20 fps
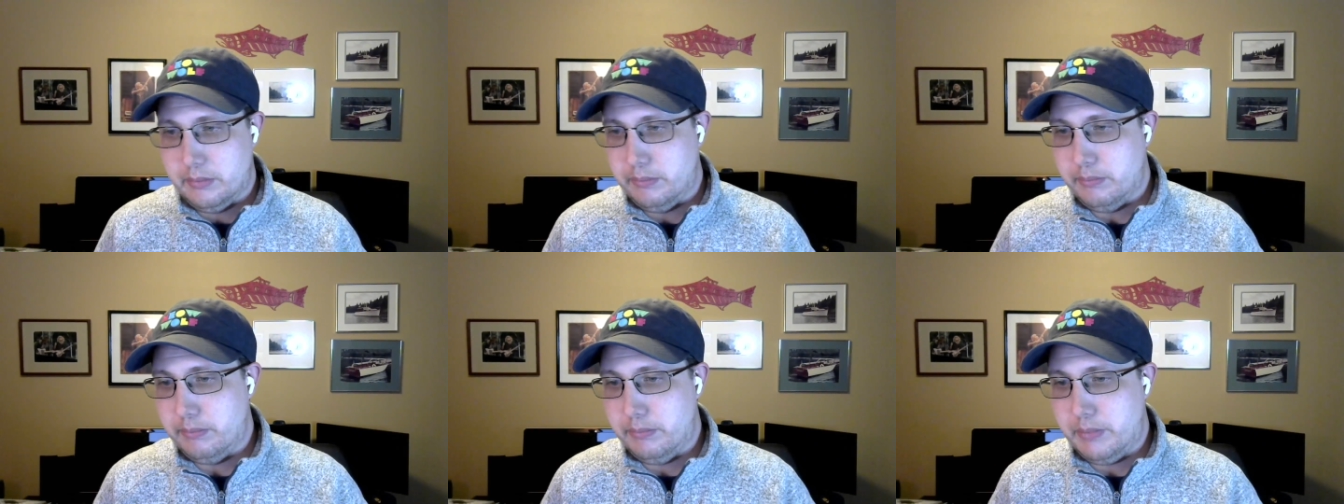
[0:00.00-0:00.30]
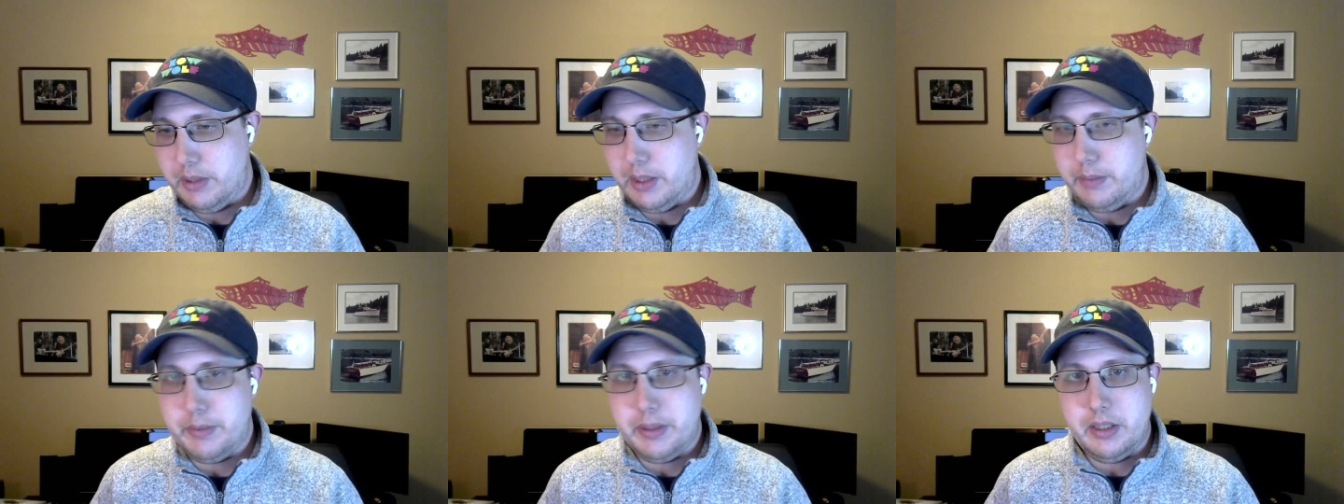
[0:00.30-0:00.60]

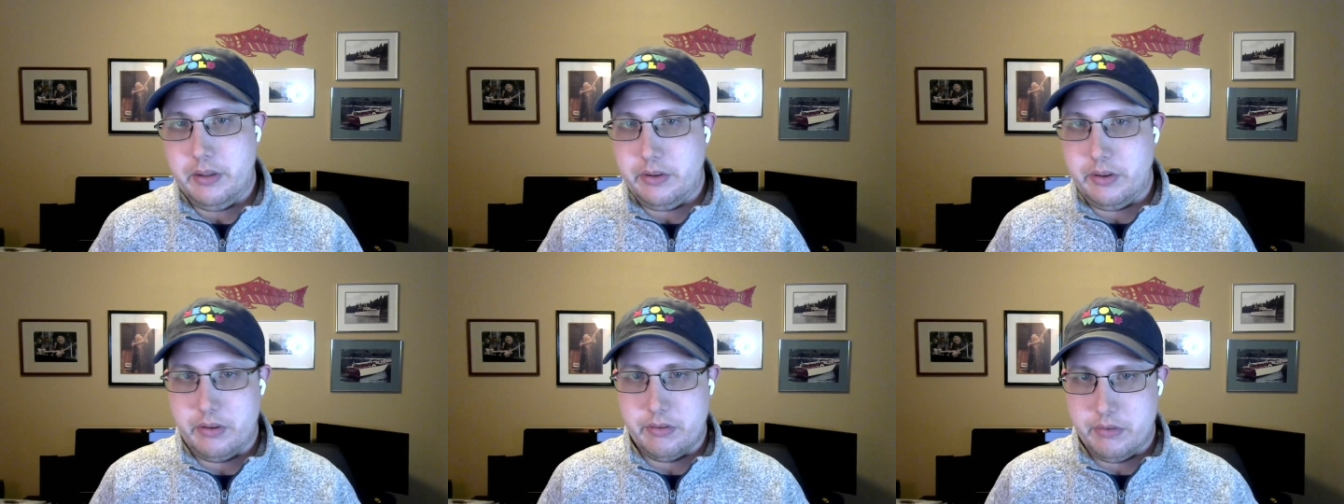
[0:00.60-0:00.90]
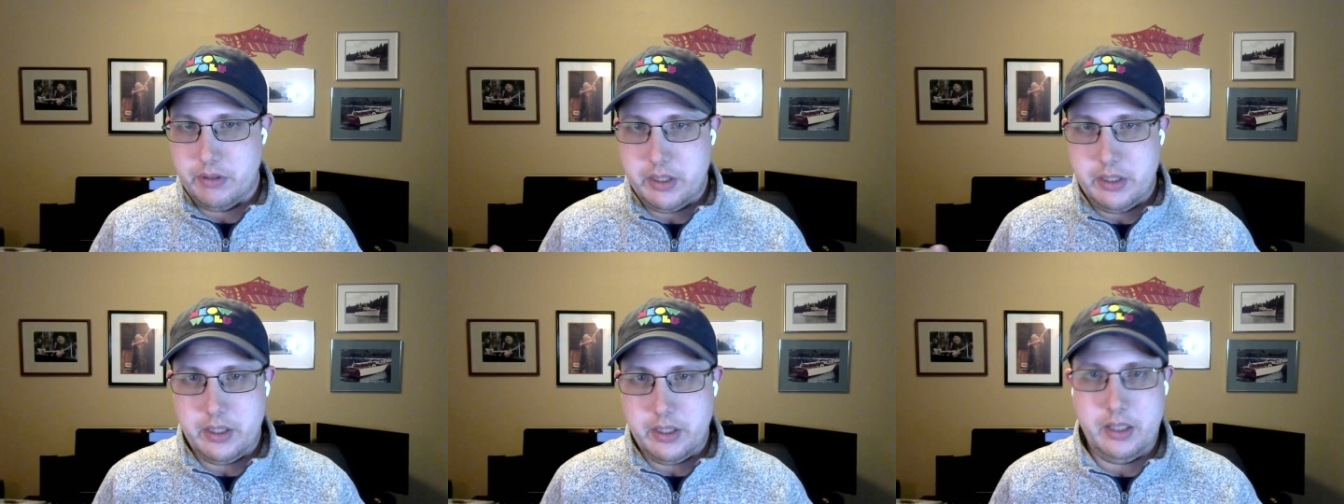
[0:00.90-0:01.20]
maybe
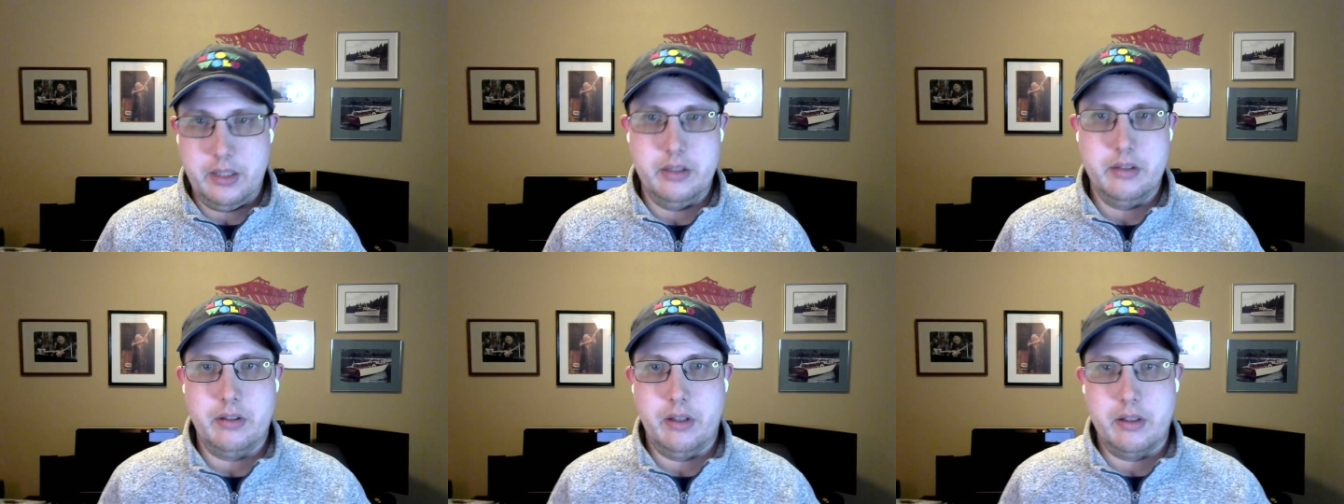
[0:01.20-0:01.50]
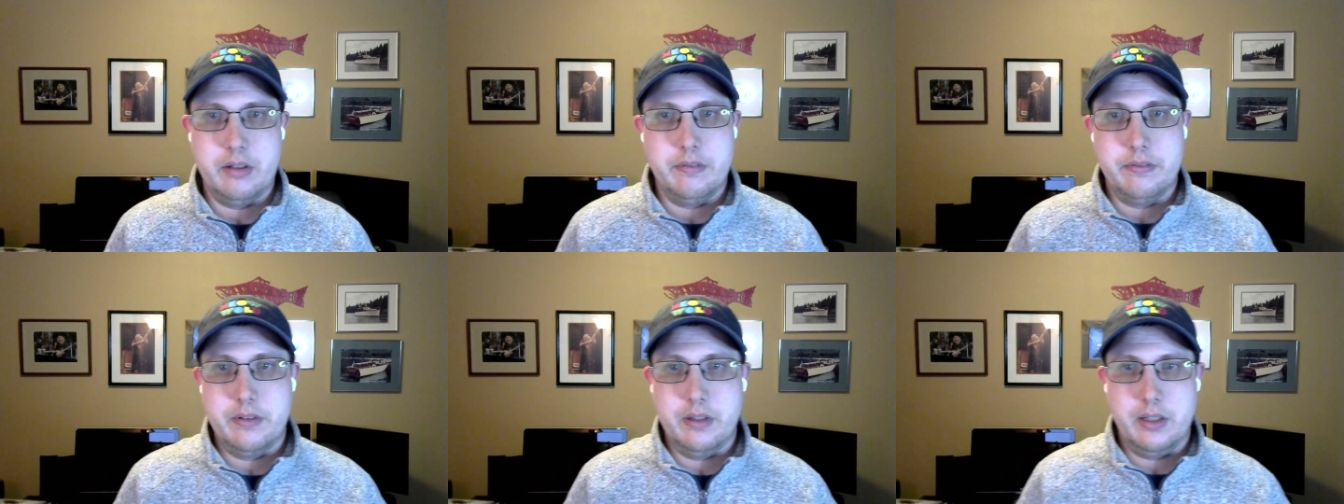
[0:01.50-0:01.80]
three days
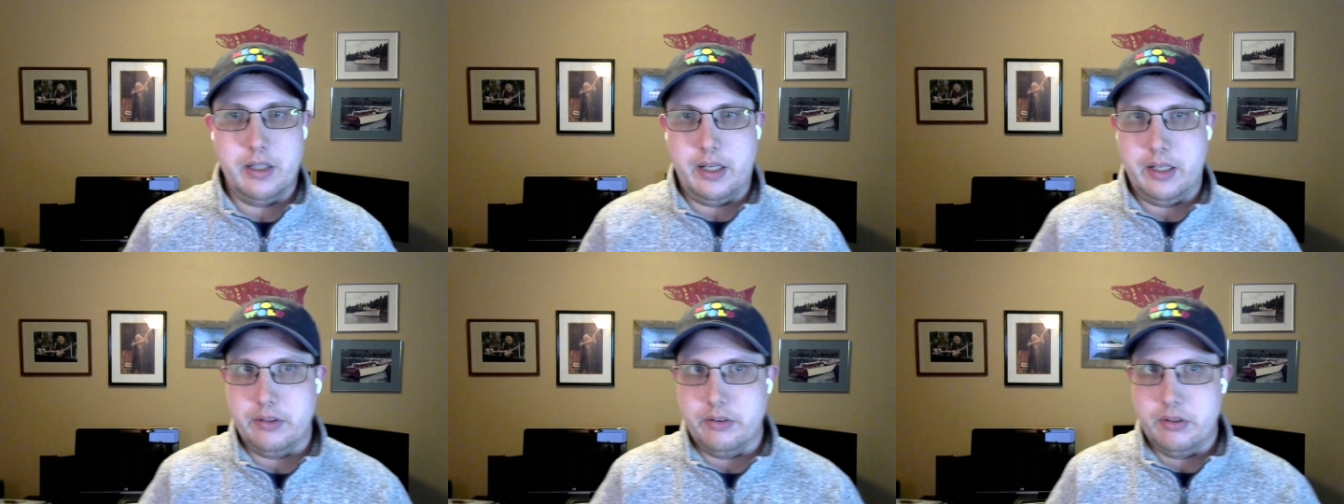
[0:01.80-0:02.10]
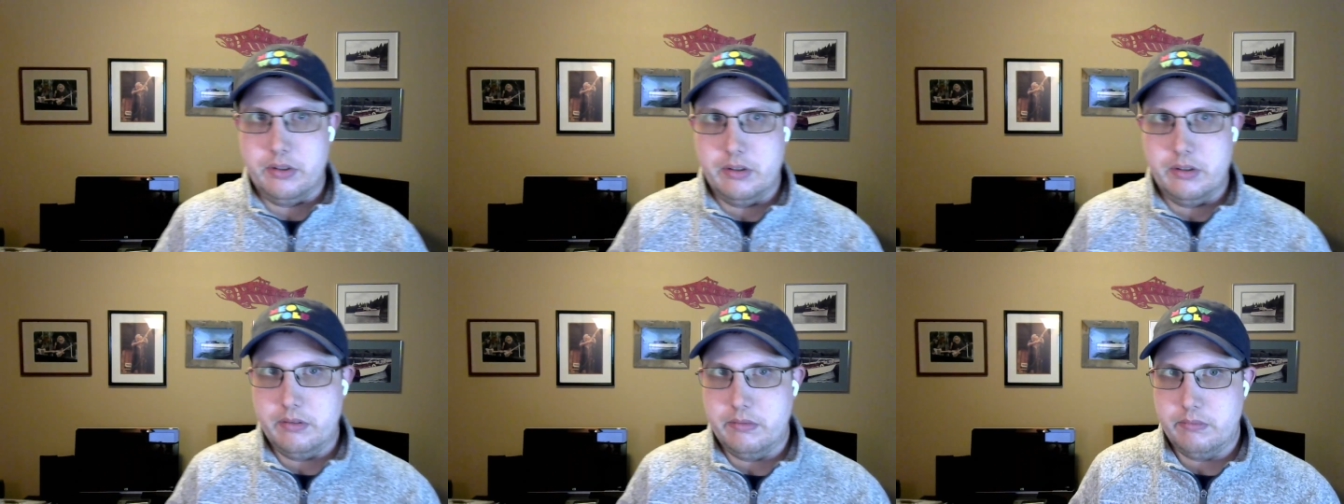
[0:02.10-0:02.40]
out of the
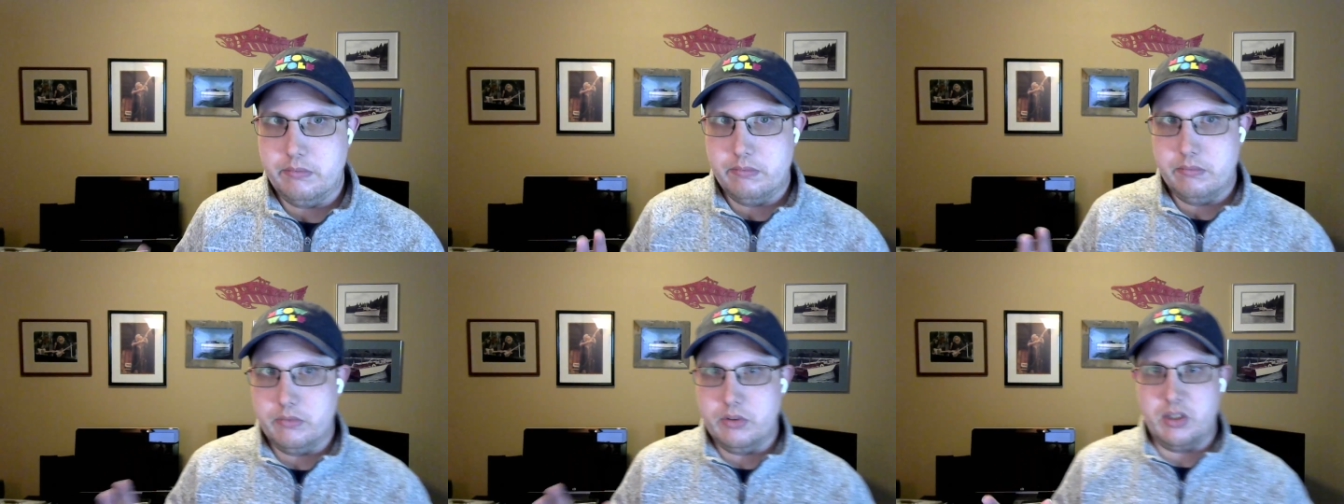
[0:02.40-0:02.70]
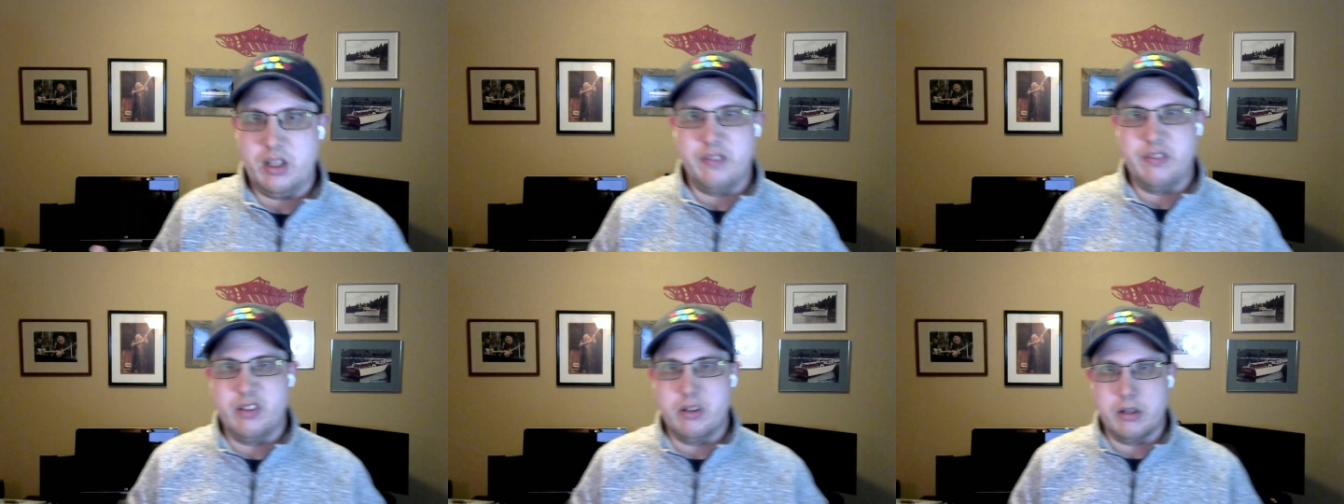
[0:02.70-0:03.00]
last
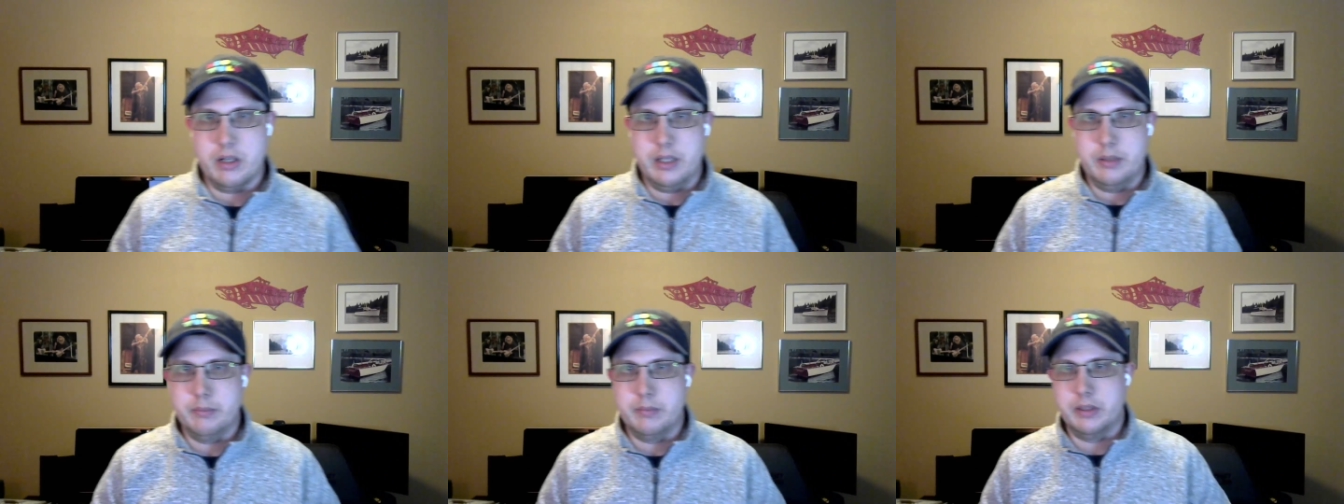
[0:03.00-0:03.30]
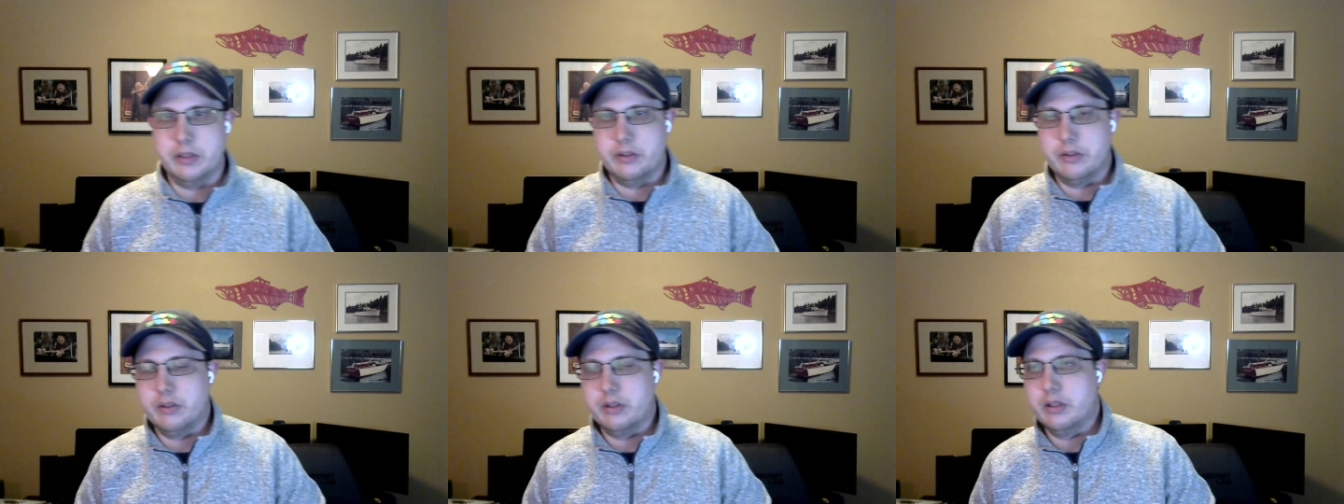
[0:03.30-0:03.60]
seven or eight
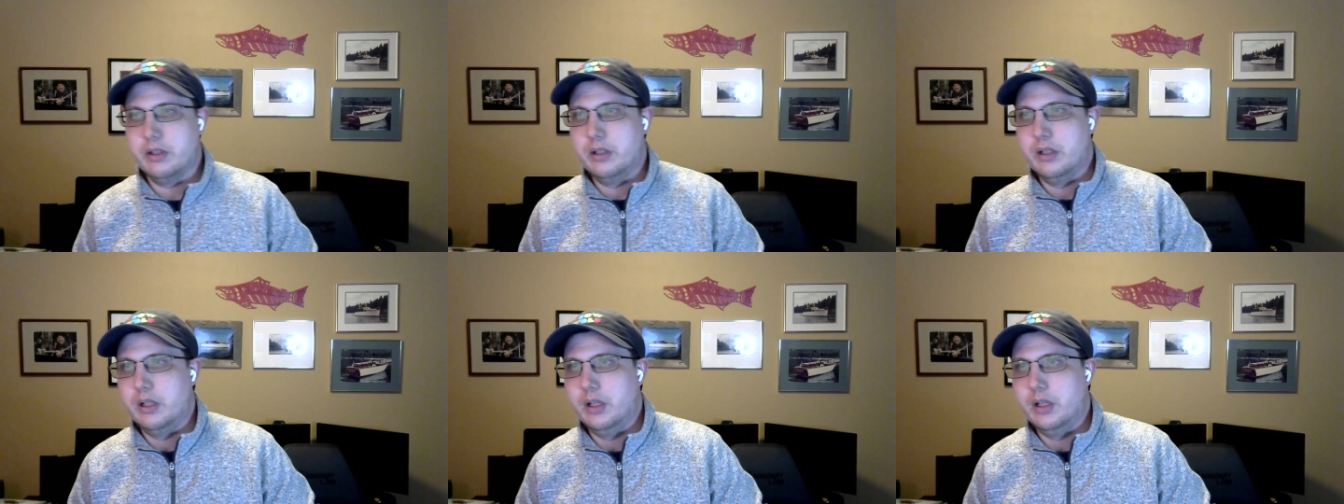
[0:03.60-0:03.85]
months.